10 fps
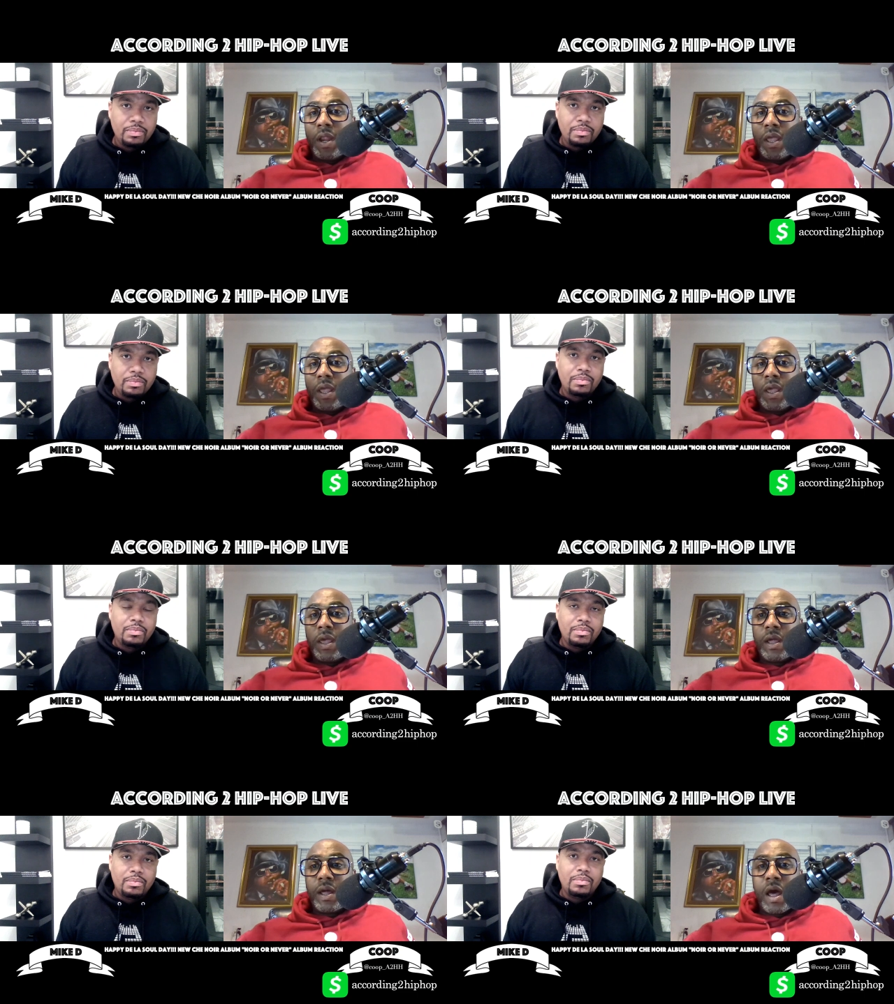
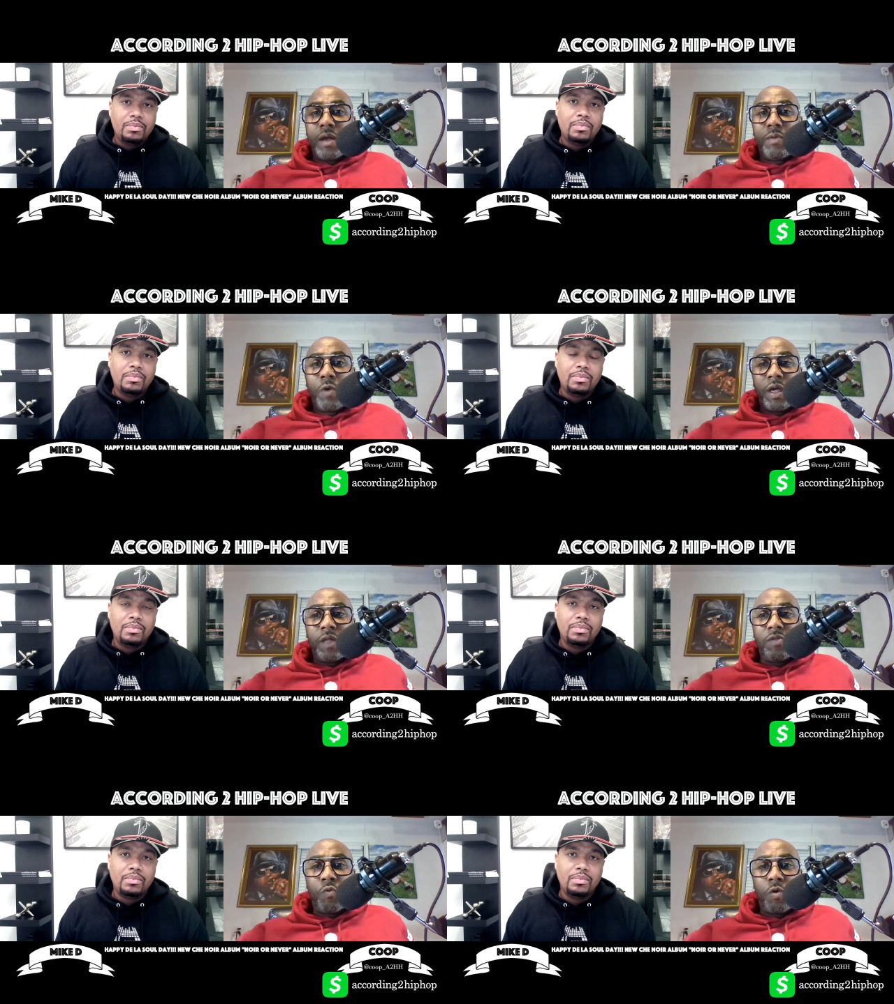Speaker 1: Benny and
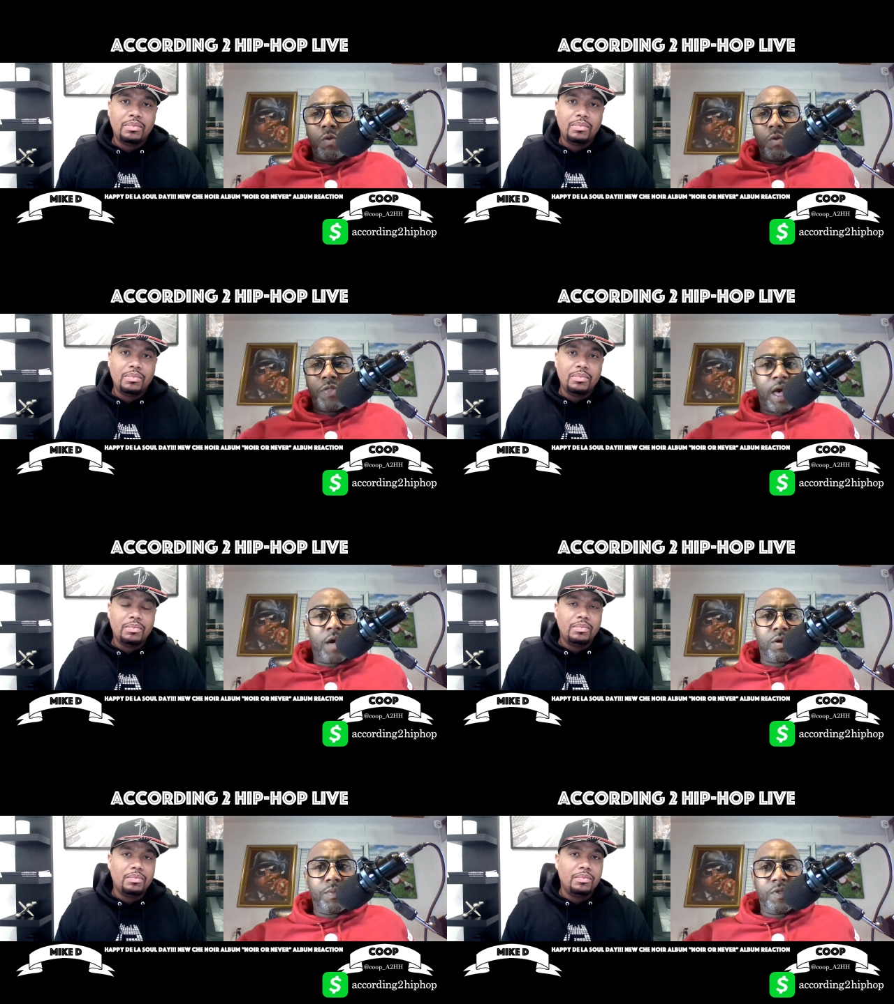Conway to work
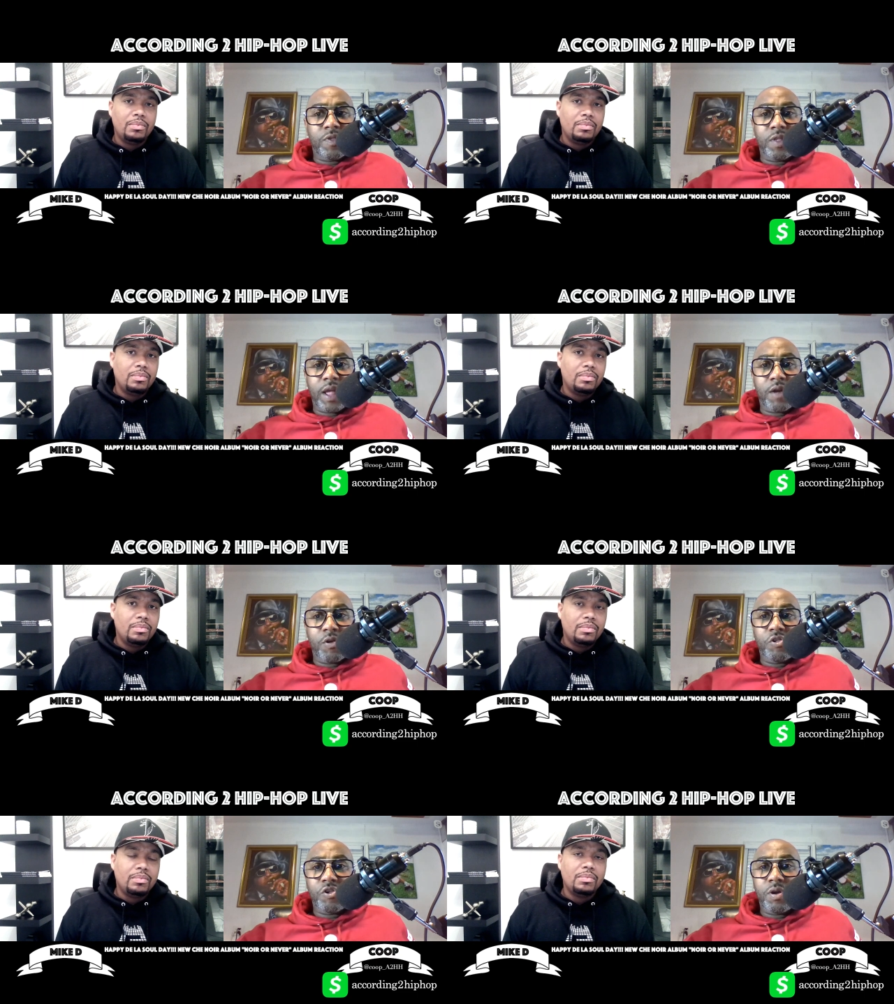with Alchemist and
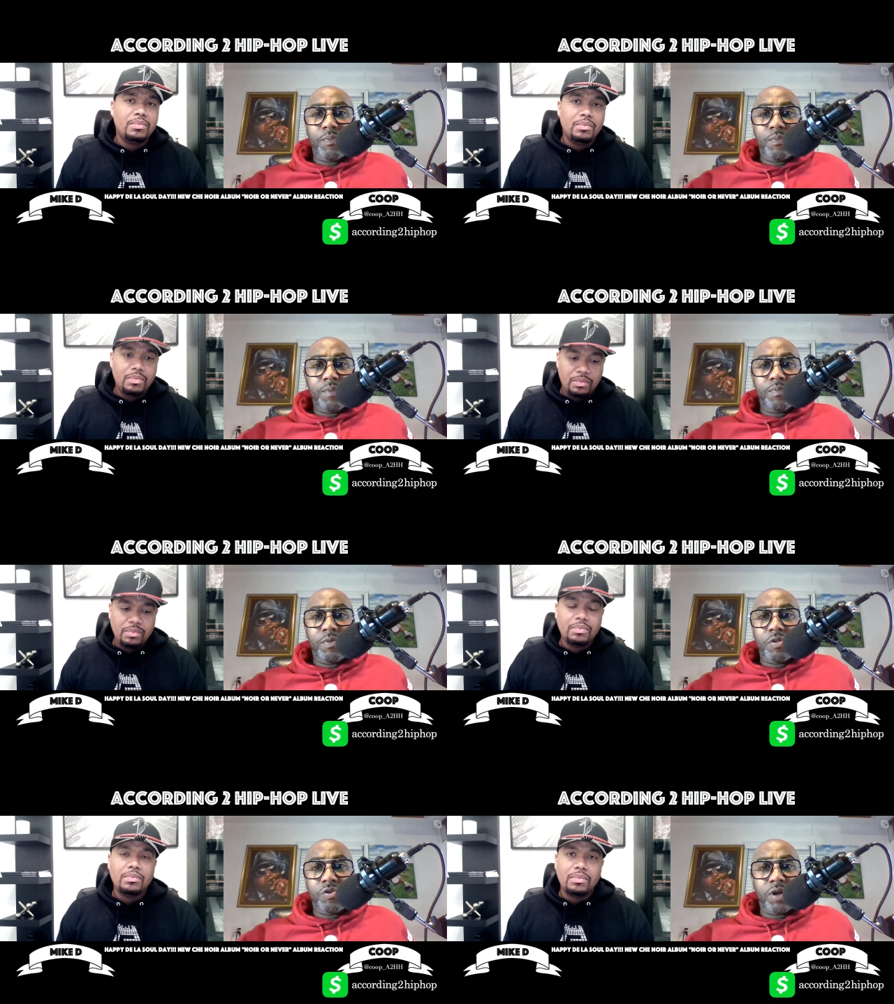Daringer and
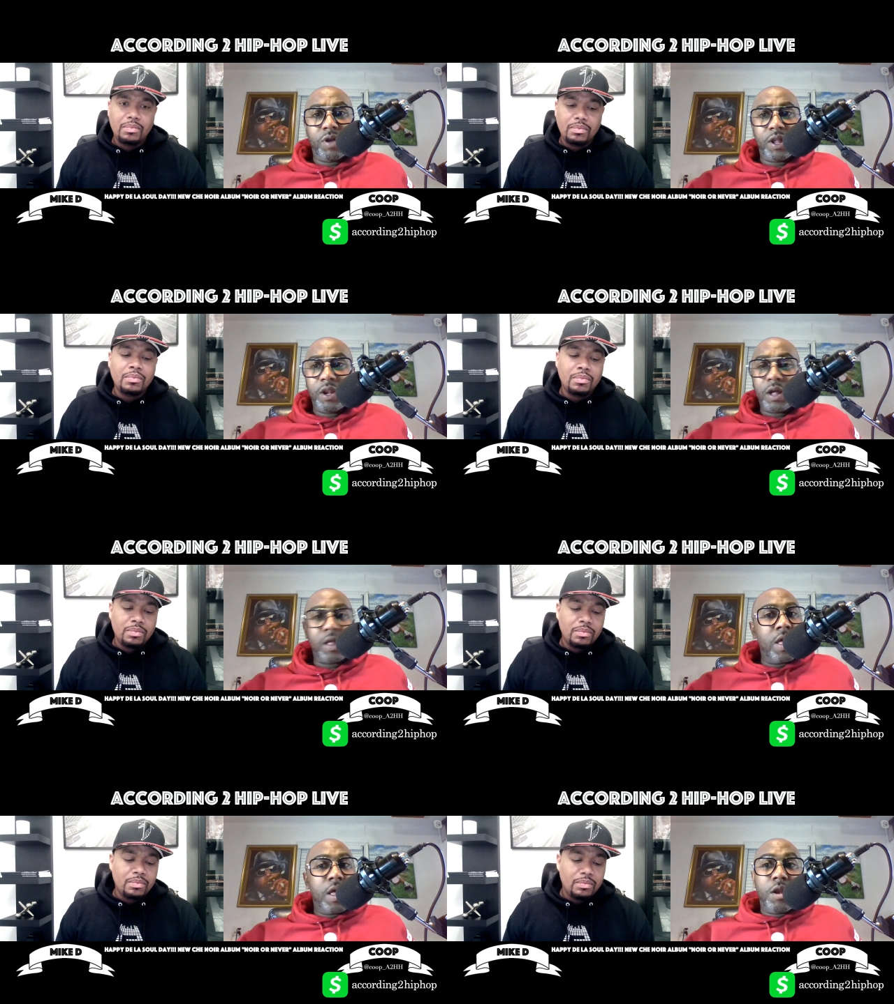Beat Butcha and
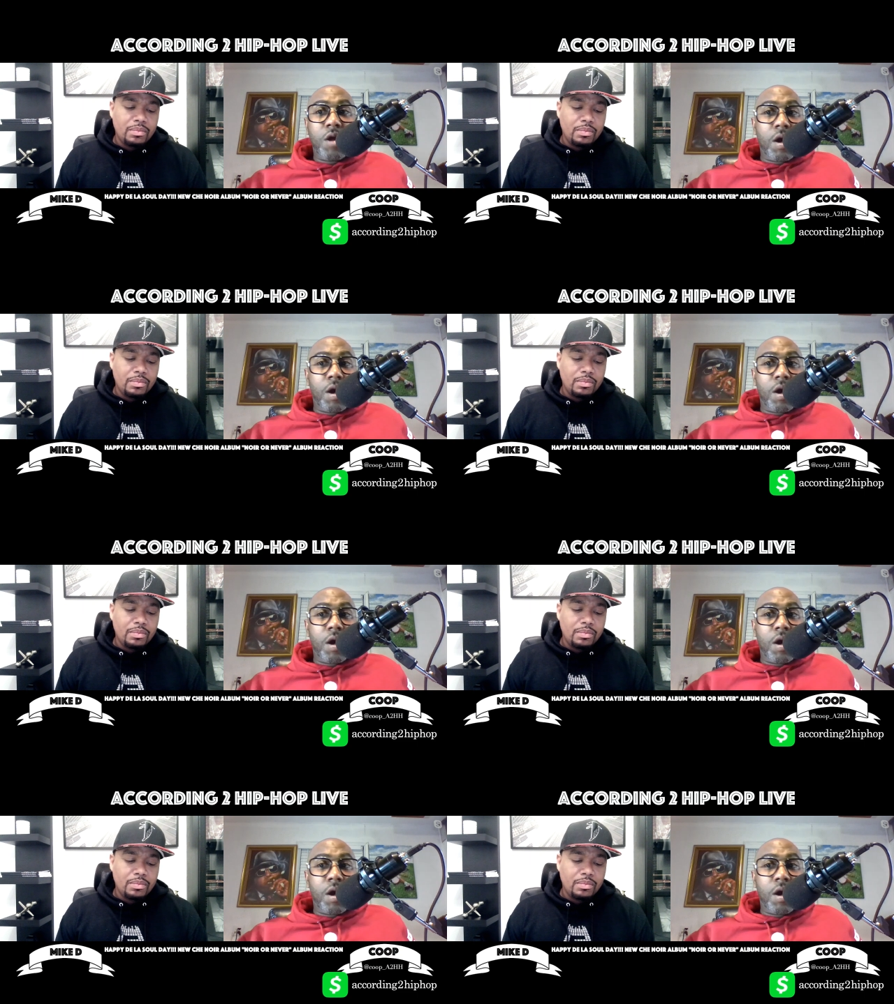conduct.